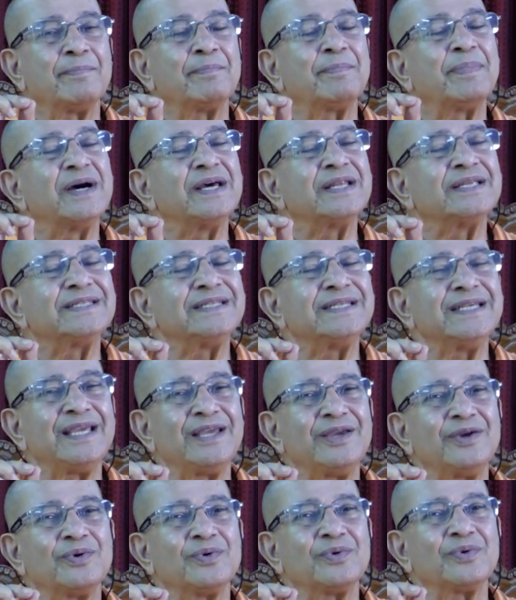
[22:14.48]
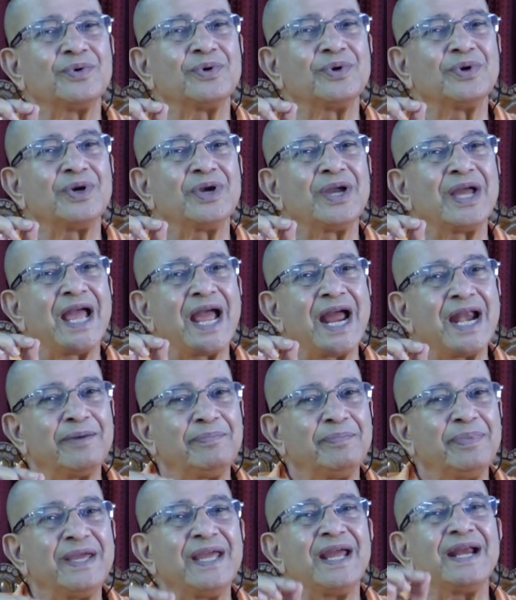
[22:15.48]
perceive,
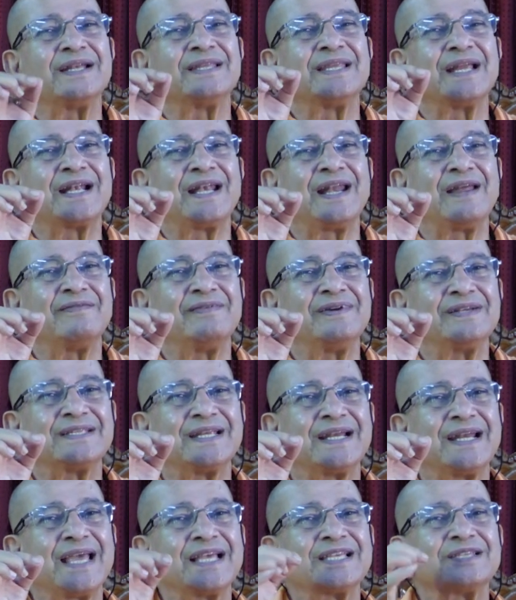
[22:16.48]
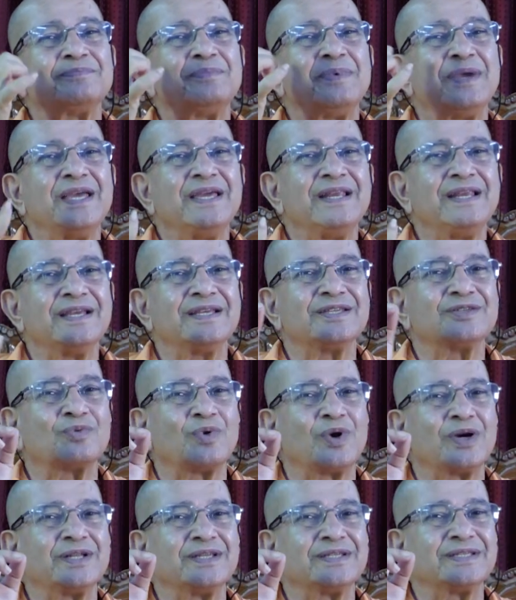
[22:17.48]
and be at that levels and experience
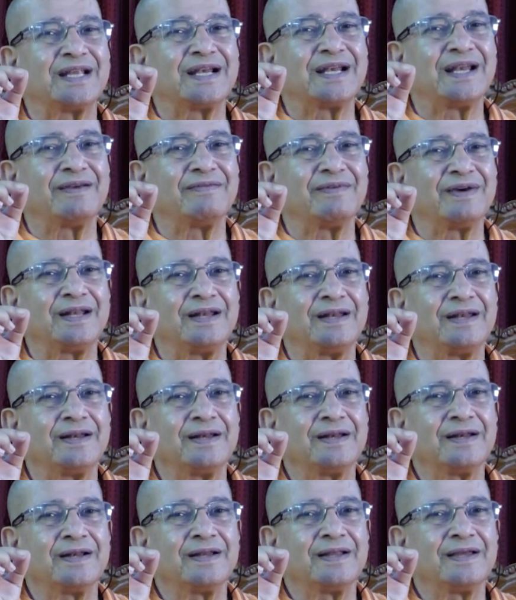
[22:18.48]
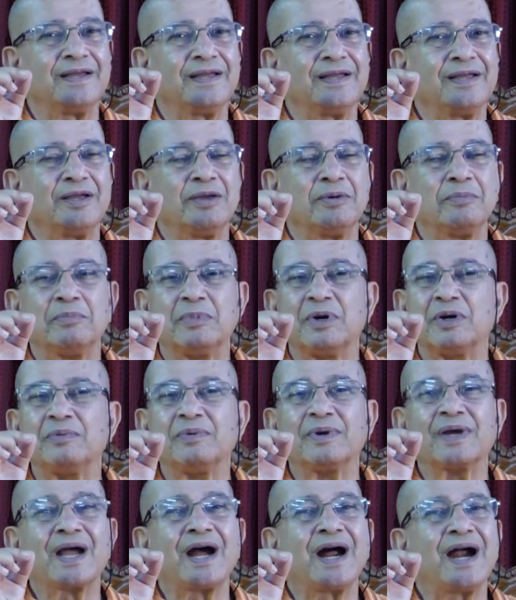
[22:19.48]
what is that level, but
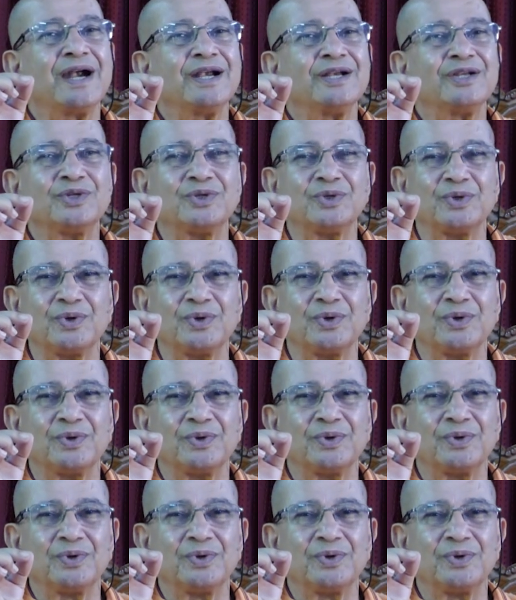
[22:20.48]
we can't show.